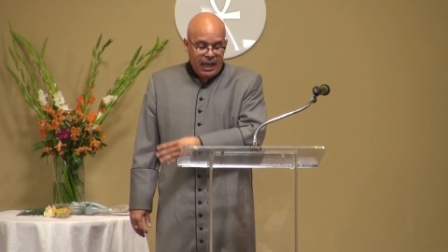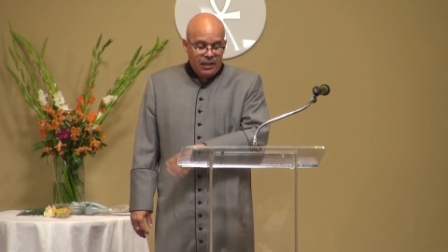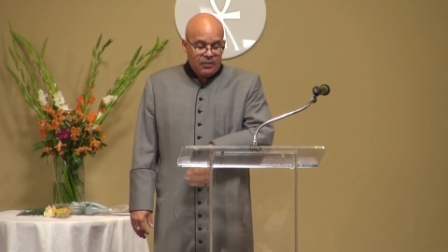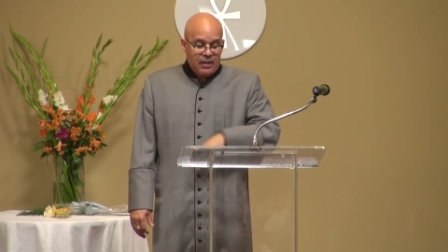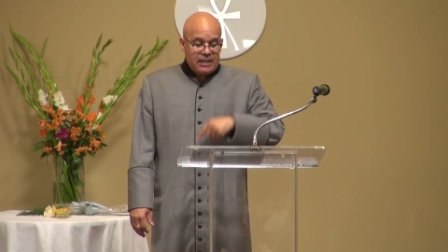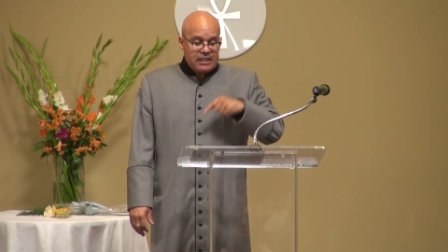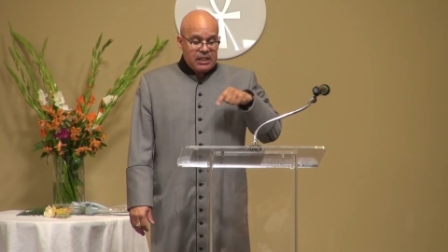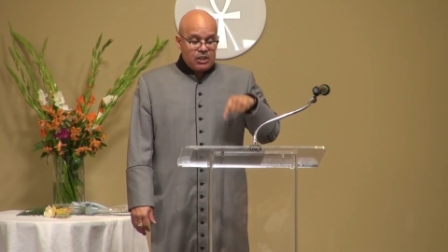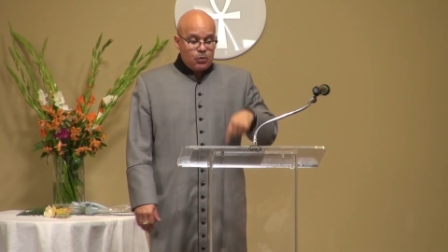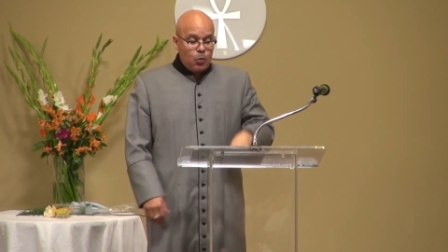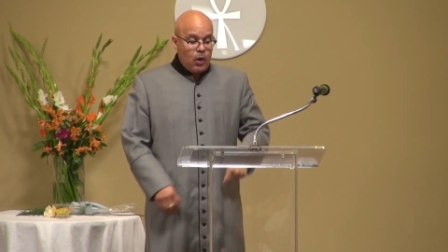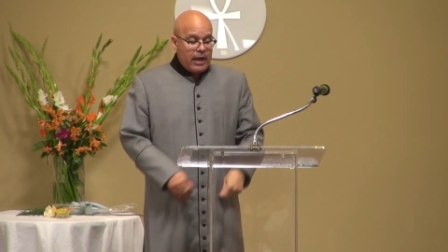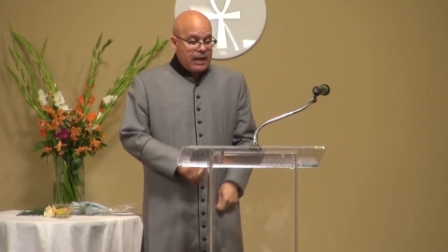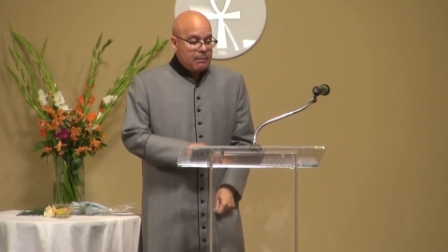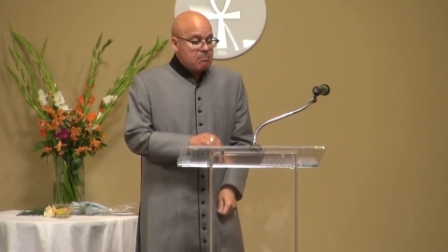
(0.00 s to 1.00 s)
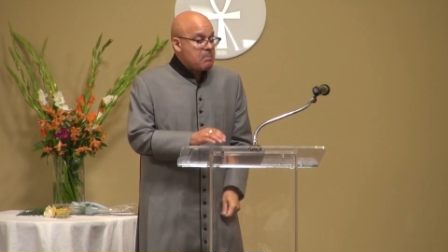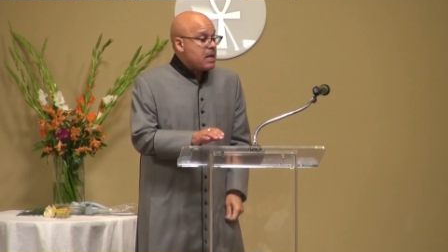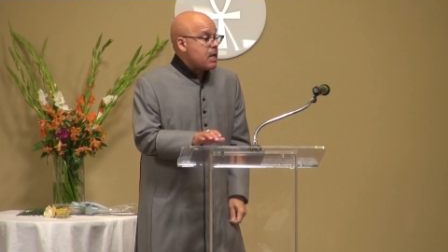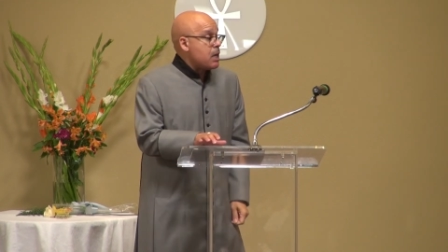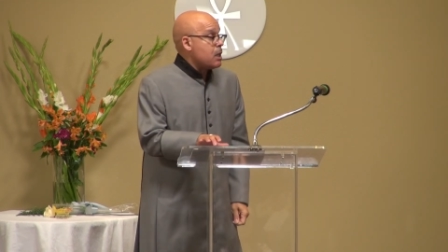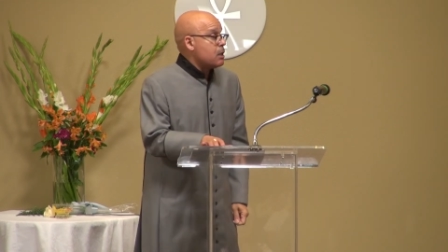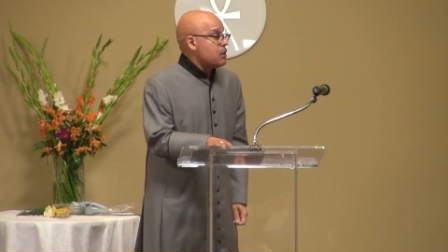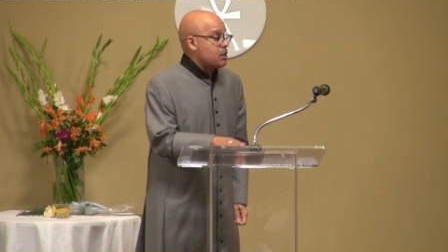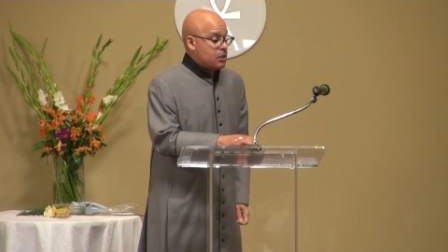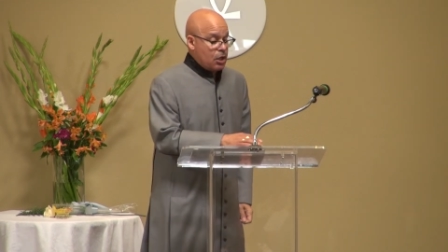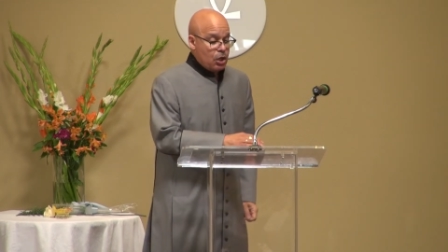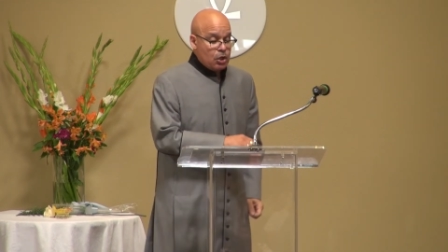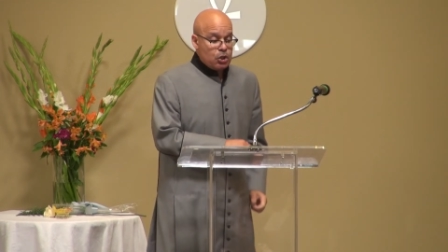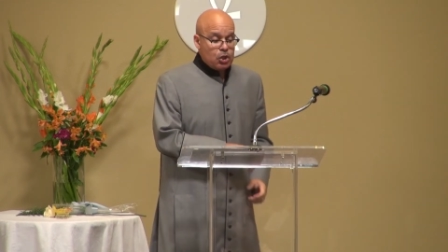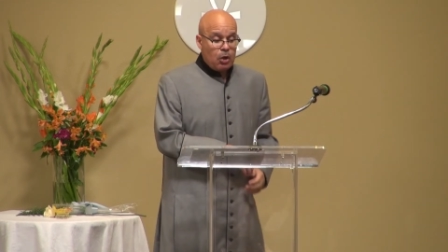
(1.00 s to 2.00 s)
This is what it means
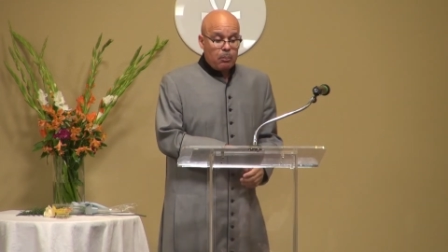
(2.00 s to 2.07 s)
to